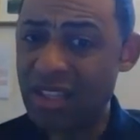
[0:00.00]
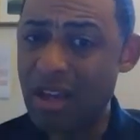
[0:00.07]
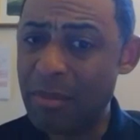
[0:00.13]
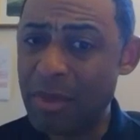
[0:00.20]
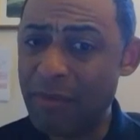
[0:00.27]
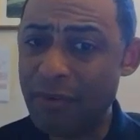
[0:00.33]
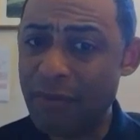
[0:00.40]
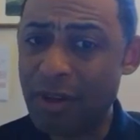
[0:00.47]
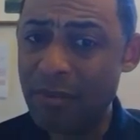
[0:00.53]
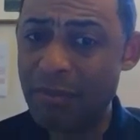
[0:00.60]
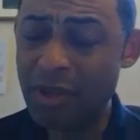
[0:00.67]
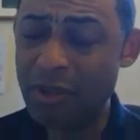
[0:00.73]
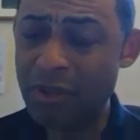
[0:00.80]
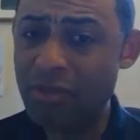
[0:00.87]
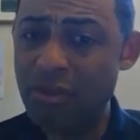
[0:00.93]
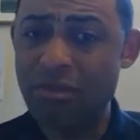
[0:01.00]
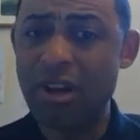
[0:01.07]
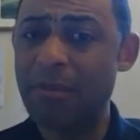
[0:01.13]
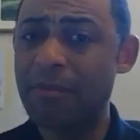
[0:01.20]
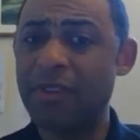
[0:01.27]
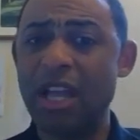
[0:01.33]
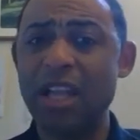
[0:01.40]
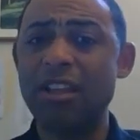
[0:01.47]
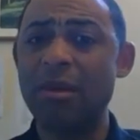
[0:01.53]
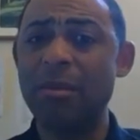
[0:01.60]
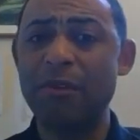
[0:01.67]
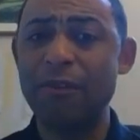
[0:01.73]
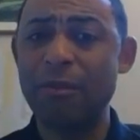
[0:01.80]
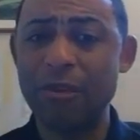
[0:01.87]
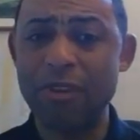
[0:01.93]
coming from Europe, not
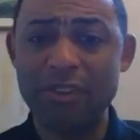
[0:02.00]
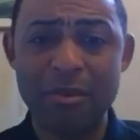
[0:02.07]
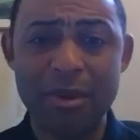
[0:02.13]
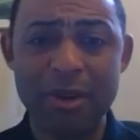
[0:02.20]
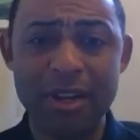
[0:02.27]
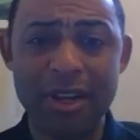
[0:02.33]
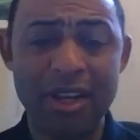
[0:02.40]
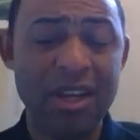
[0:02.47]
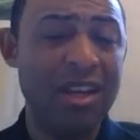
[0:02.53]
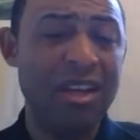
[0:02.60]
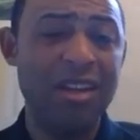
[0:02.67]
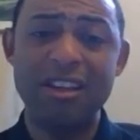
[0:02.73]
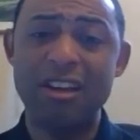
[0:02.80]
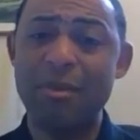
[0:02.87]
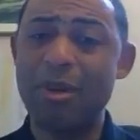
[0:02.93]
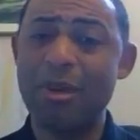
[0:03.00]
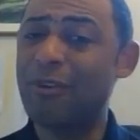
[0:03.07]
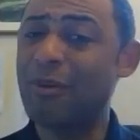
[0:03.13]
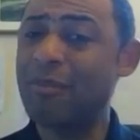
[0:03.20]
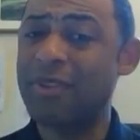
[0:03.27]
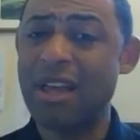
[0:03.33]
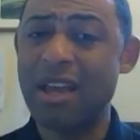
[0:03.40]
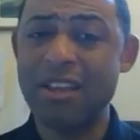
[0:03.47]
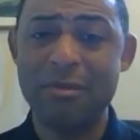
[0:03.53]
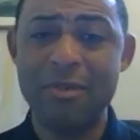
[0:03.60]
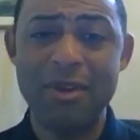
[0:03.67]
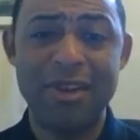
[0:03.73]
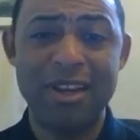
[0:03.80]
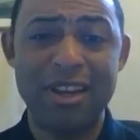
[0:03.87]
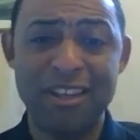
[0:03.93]
coming from North America. They're coming from South
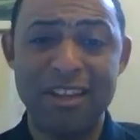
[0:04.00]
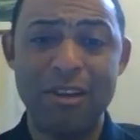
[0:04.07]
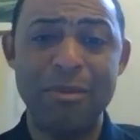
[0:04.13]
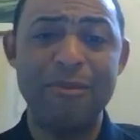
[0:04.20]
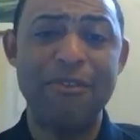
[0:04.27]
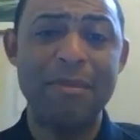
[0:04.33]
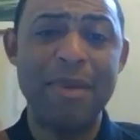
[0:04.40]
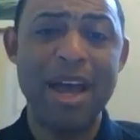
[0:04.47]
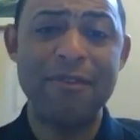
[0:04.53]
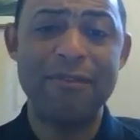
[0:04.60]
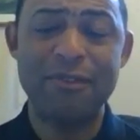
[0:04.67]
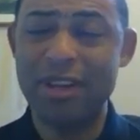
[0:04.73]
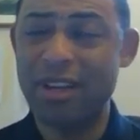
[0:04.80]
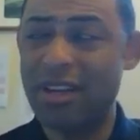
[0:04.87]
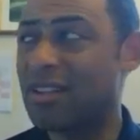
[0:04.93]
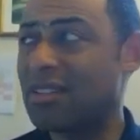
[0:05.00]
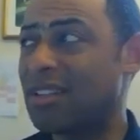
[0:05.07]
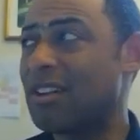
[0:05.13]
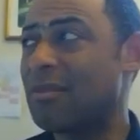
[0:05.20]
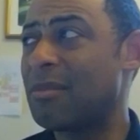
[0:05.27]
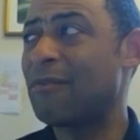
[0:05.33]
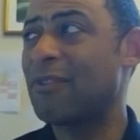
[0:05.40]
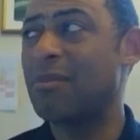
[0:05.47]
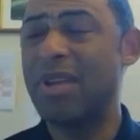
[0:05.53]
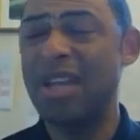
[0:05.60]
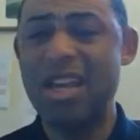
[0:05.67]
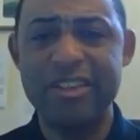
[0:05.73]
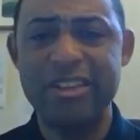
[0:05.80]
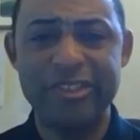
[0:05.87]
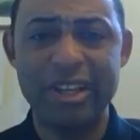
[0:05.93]
America, they're coming from Africa, they're coming from
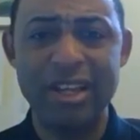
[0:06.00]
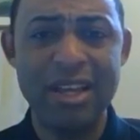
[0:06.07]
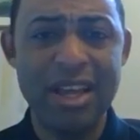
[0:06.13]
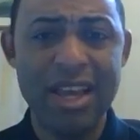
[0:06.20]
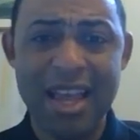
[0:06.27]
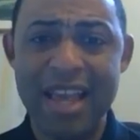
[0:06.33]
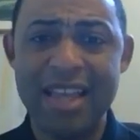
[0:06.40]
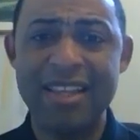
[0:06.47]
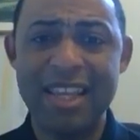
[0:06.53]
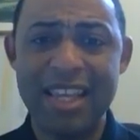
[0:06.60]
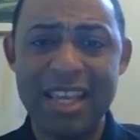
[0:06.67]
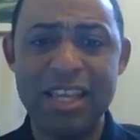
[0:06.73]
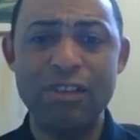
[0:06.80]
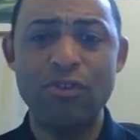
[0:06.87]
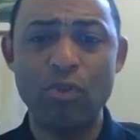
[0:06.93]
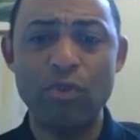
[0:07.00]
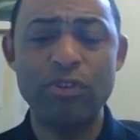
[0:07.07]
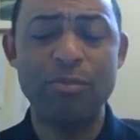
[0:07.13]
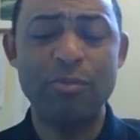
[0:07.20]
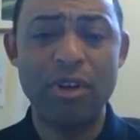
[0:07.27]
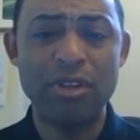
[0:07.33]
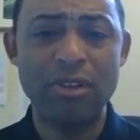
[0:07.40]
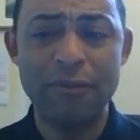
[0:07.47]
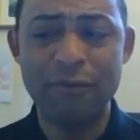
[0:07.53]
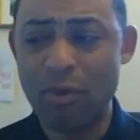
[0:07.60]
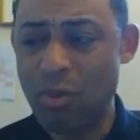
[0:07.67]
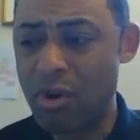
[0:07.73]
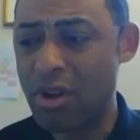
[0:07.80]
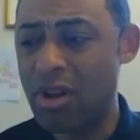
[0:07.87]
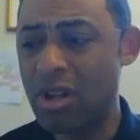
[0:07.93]
Asia. And in those parts of the
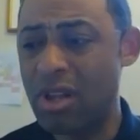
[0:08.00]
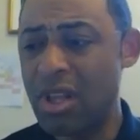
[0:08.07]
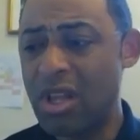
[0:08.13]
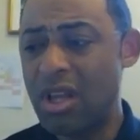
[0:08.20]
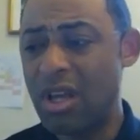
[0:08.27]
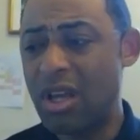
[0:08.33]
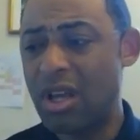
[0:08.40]
world,